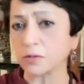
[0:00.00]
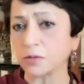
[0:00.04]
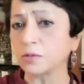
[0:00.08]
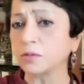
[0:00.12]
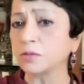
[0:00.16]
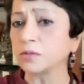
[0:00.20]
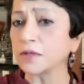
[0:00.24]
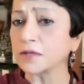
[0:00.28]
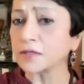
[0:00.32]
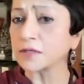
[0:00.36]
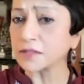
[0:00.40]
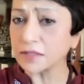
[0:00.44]
We
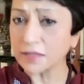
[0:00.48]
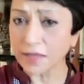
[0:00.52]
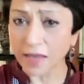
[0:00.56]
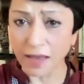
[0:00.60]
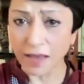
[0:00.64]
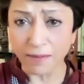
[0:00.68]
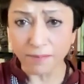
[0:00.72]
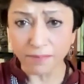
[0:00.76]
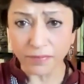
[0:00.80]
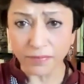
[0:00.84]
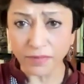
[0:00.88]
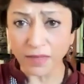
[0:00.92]
do the
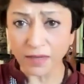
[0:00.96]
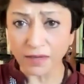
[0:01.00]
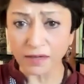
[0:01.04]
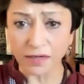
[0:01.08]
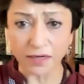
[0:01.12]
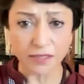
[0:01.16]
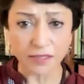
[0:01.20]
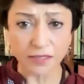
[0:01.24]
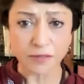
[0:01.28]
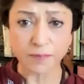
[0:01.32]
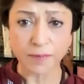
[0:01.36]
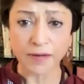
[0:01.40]
same thing
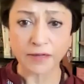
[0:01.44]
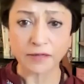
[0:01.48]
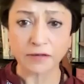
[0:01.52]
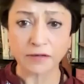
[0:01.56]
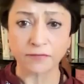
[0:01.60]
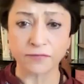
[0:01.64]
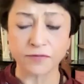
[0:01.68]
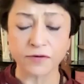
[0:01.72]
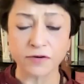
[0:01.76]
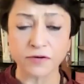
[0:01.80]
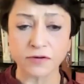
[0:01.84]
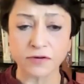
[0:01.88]
and expect
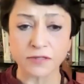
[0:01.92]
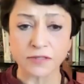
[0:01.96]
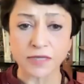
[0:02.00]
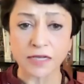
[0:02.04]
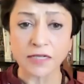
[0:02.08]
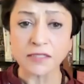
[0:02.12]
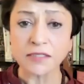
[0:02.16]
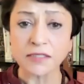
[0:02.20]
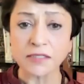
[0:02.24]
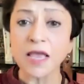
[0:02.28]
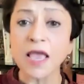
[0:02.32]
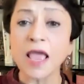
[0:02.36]
different
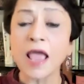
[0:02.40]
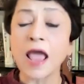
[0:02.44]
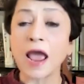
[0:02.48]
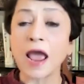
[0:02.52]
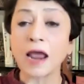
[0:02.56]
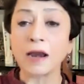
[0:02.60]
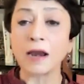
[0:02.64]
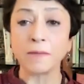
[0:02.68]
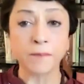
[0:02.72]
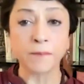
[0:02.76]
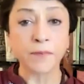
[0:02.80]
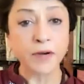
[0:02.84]
results
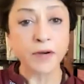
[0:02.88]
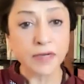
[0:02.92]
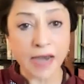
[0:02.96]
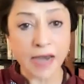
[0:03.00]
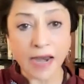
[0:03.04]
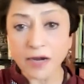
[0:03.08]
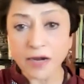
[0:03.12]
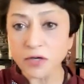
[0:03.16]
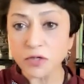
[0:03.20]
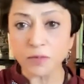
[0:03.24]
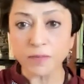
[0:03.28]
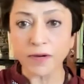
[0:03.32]
and
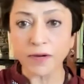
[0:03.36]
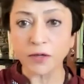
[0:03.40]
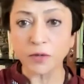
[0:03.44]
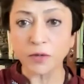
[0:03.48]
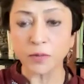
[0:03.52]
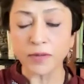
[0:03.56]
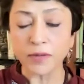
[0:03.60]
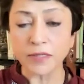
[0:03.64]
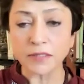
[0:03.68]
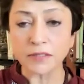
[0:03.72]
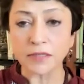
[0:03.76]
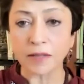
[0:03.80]
pretend to be
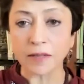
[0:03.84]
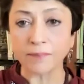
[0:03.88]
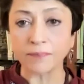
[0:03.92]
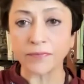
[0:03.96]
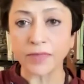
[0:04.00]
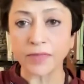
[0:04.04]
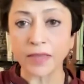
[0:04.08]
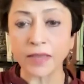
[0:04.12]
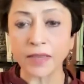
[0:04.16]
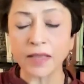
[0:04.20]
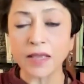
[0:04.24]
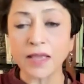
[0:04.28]
doing
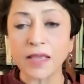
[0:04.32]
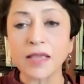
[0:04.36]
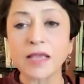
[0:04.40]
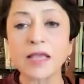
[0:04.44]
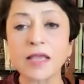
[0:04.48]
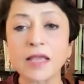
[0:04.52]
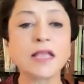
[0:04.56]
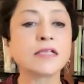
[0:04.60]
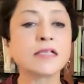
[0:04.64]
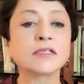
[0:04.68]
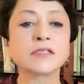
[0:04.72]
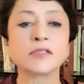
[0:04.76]
something.
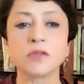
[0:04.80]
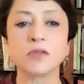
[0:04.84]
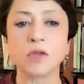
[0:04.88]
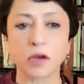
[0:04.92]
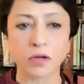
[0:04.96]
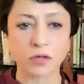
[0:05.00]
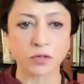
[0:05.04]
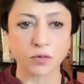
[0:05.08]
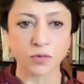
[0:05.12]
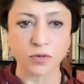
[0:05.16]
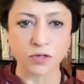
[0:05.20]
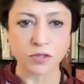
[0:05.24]
It's
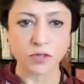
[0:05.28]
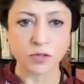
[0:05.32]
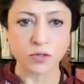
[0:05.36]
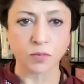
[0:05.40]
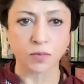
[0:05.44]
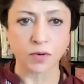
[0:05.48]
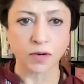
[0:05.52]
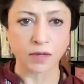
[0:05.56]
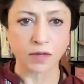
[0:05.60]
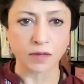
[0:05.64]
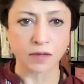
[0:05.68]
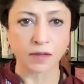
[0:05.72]
not going to
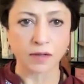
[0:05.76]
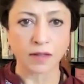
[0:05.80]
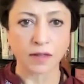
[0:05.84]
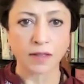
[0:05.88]
work.